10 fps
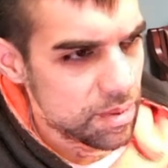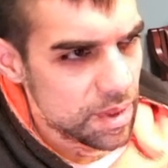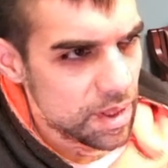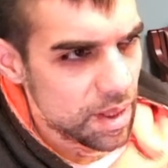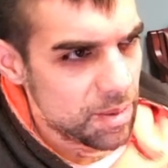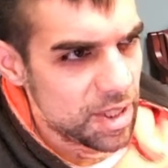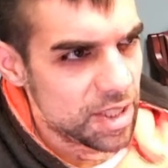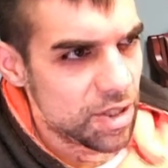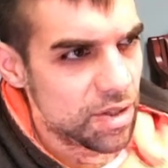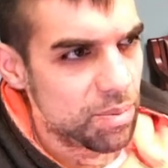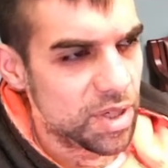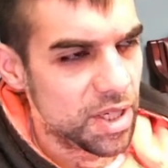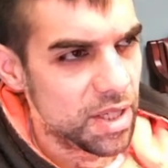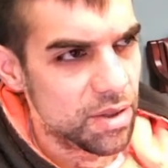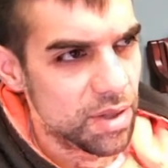I mean, that's how they
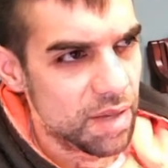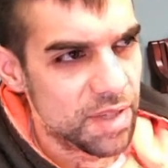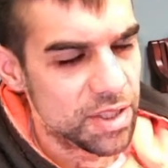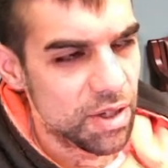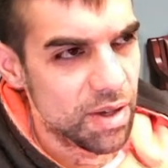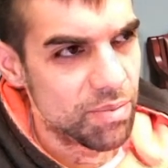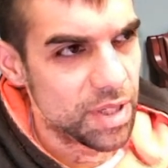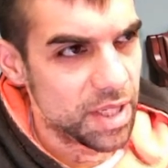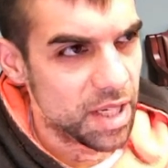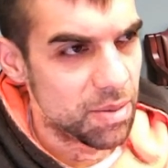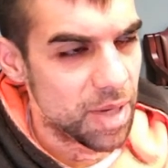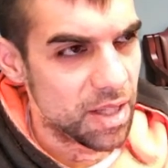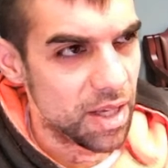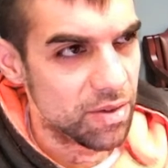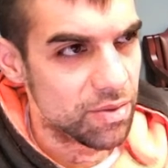predicate their life. That's how I predicated my
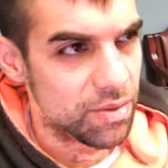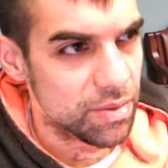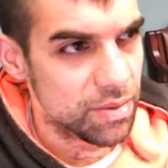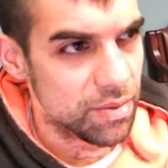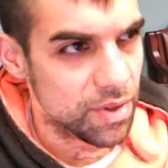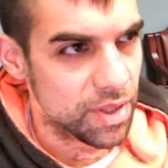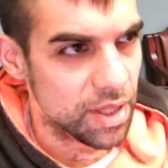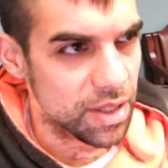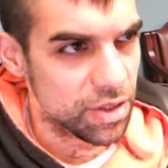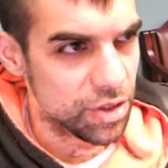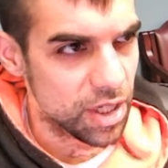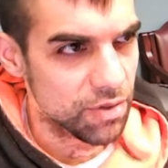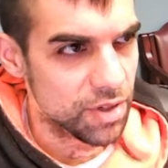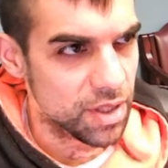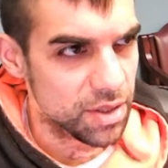life for a good chunk
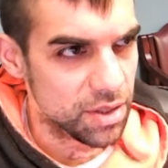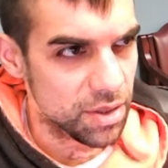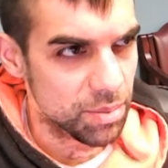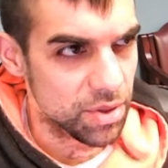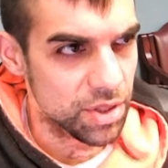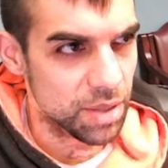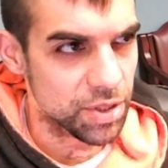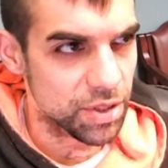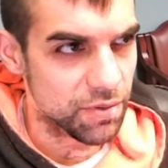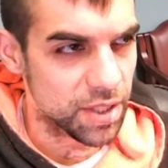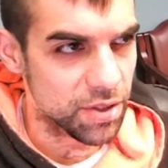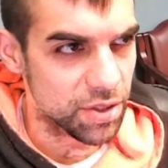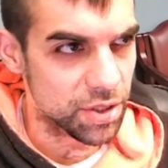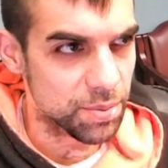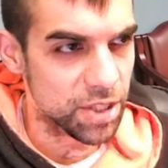of it, is the perception of
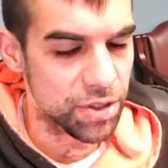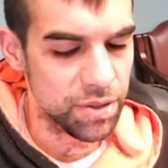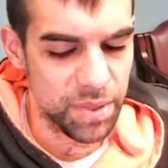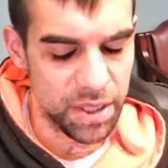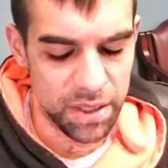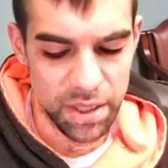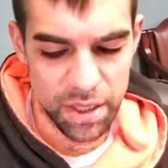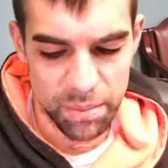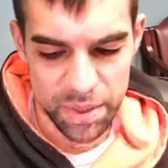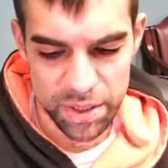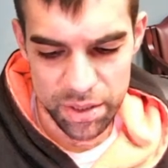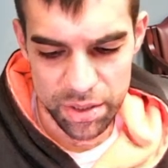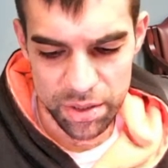others, especially being in a business or